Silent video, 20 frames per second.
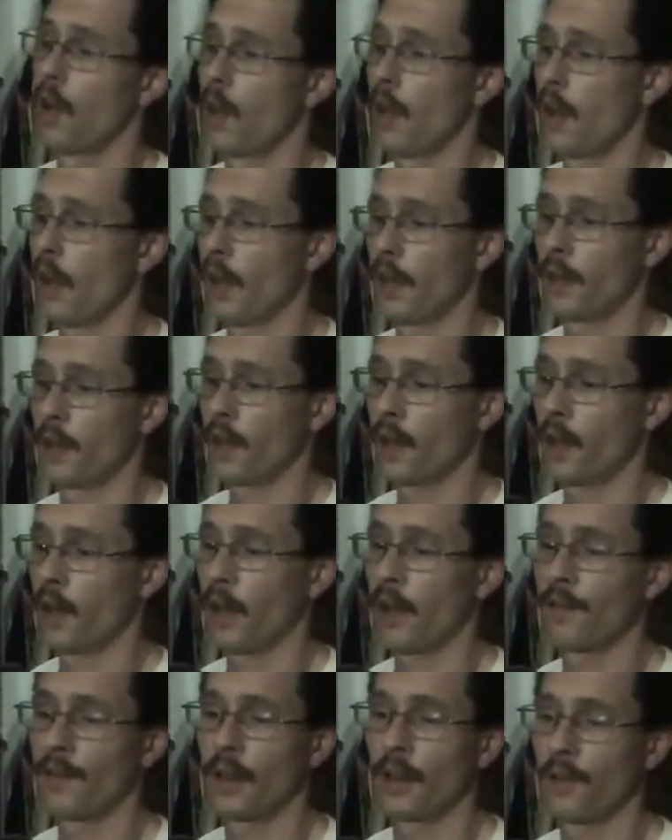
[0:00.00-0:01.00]
and
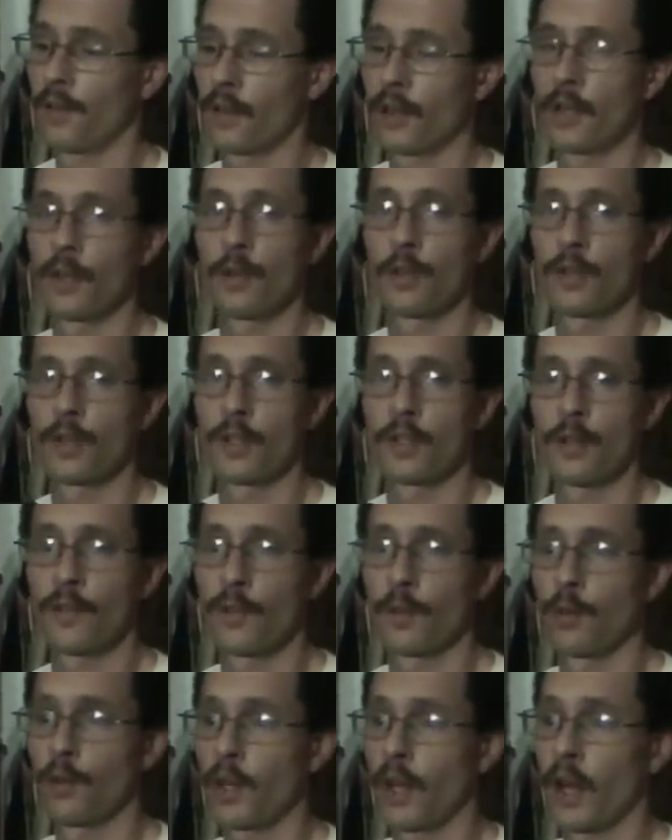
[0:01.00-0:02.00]
I've definitely used this a
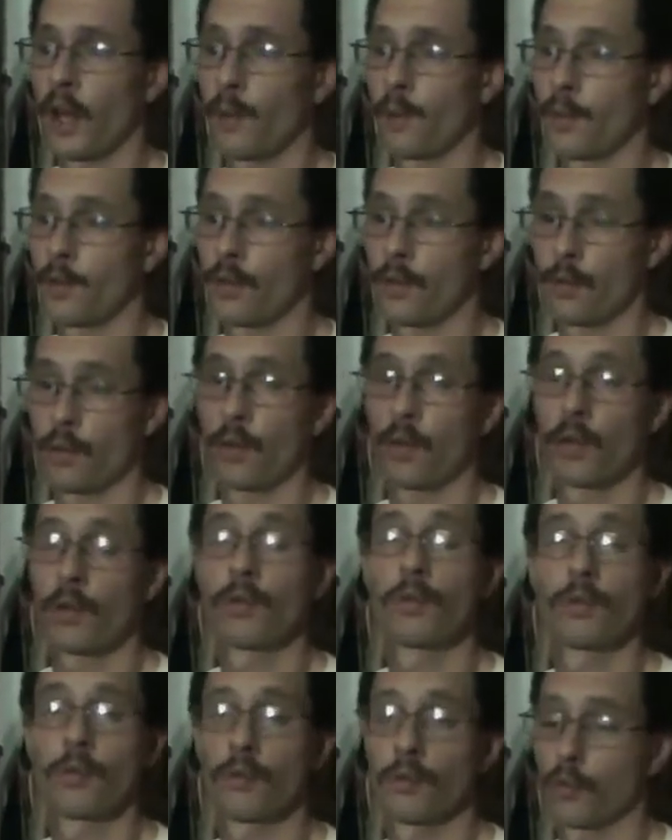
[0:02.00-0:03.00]
few times, well,
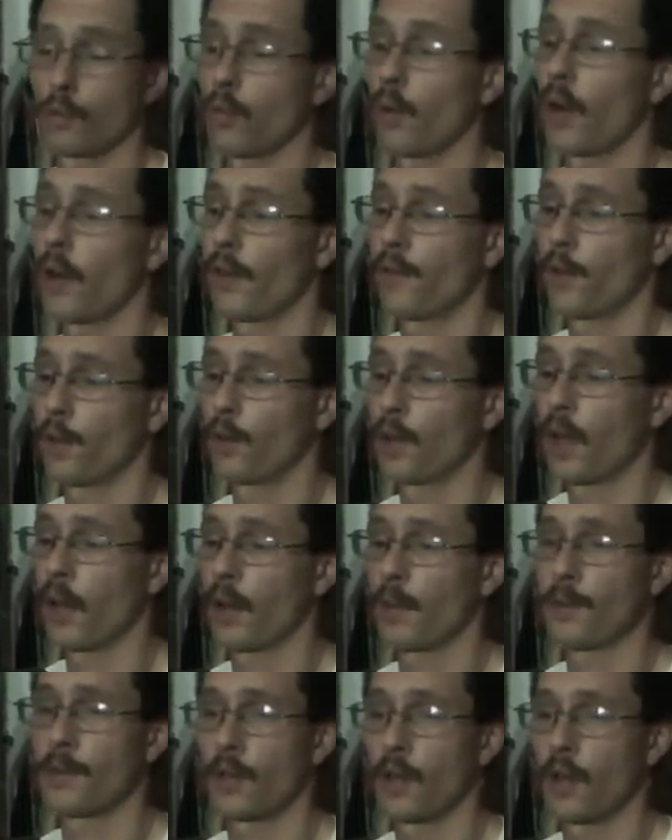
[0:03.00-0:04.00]
quite a few
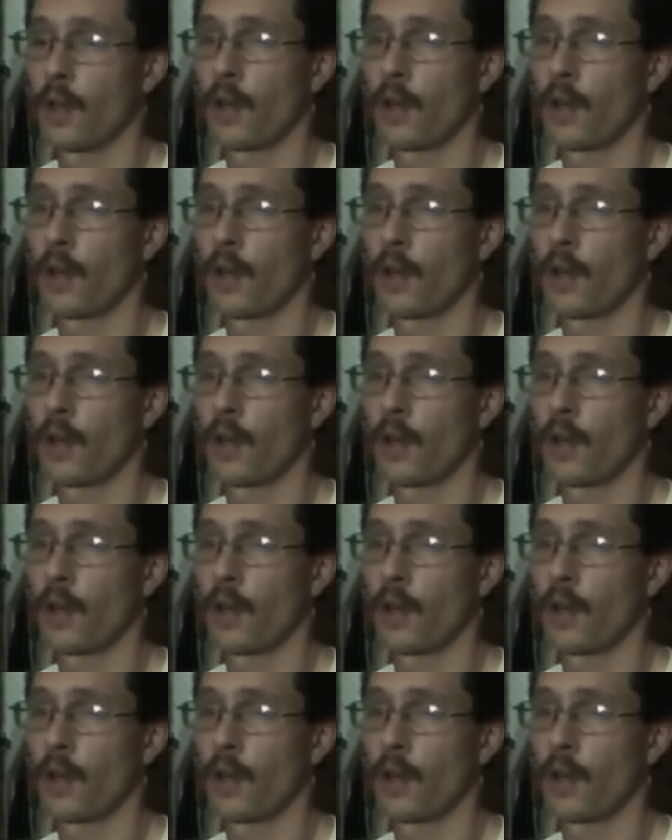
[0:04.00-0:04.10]
times,